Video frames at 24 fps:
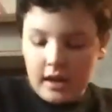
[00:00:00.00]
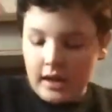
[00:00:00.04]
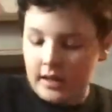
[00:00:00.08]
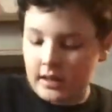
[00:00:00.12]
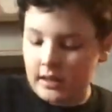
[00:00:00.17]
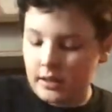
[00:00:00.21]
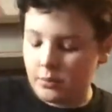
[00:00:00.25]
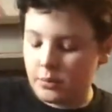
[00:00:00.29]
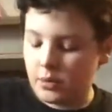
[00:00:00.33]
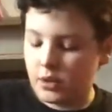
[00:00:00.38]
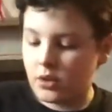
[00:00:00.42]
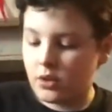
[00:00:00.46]

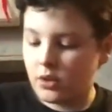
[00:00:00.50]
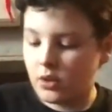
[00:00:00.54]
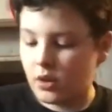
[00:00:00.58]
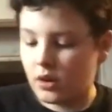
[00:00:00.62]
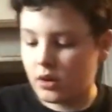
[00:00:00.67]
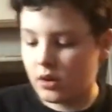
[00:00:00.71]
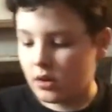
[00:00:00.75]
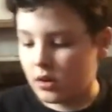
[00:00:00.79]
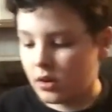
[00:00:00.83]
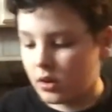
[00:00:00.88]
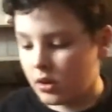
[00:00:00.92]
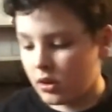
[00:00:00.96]
And then we
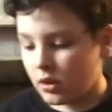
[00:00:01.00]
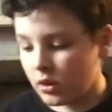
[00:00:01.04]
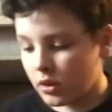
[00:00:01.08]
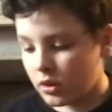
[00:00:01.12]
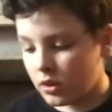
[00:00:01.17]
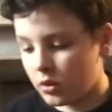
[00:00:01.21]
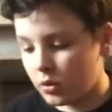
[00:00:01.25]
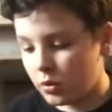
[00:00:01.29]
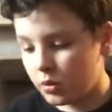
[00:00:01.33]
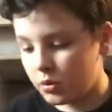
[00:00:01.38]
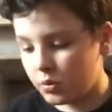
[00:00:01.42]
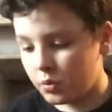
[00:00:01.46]
got
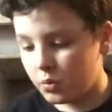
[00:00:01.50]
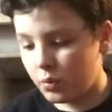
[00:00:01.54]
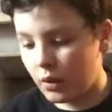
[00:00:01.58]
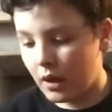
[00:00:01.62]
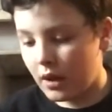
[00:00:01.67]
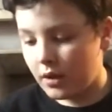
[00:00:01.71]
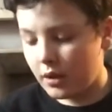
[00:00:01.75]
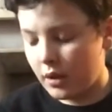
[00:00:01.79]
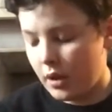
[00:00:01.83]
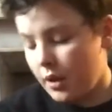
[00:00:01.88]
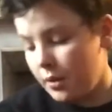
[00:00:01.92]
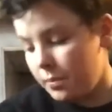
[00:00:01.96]
the
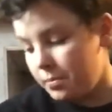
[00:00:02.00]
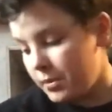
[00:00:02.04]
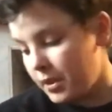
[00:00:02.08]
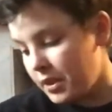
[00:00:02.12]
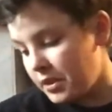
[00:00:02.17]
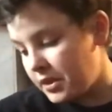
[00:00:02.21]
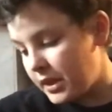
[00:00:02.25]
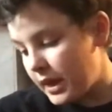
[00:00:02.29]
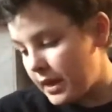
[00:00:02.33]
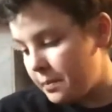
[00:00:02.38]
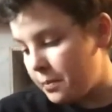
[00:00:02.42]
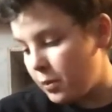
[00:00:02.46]
um, the
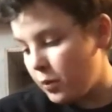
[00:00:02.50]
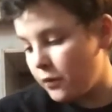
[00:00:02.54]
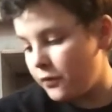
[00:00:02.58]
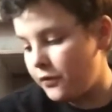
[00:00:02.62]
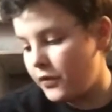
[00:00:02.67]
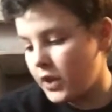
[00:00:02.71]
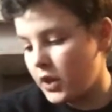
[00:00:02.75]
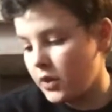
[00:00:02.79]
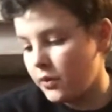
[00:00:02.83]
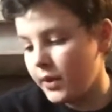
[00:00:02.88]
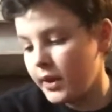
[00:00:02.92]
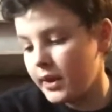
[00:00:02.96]
Deadpool
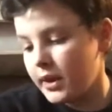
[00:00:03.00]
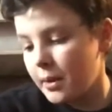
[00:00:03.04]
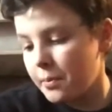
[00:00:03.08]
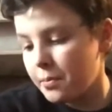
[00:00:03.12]
figurine.